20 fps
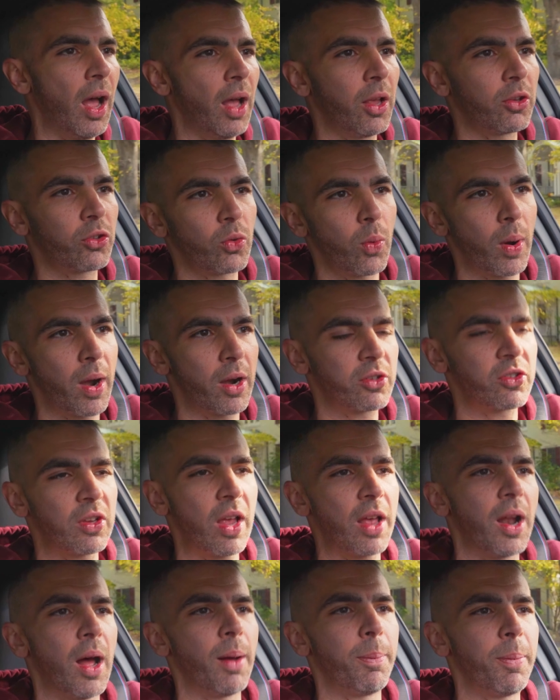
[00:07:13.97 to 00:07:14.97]
a square
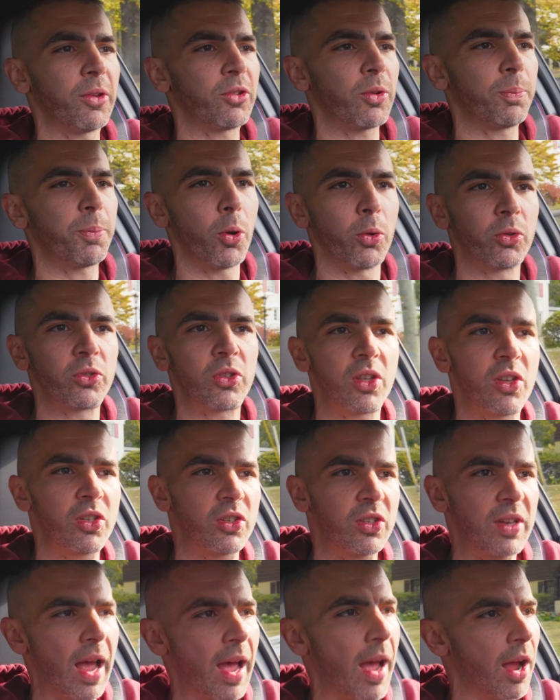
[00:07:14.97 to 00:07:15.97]
setup as opposed to the
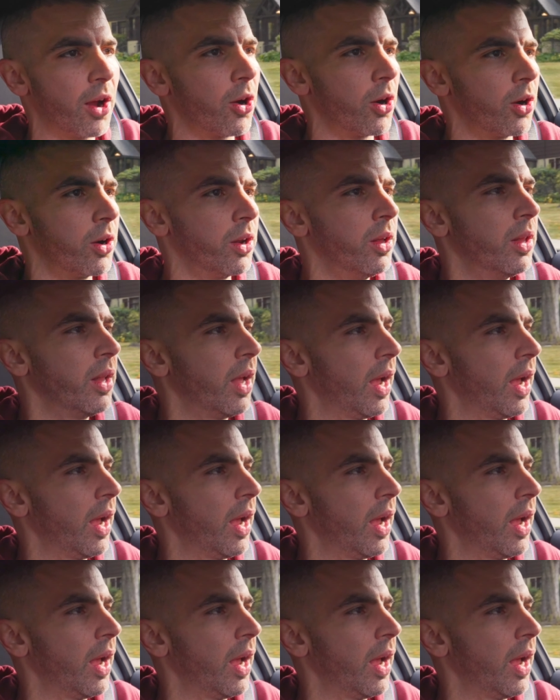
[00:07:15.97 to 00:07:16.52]
staggered.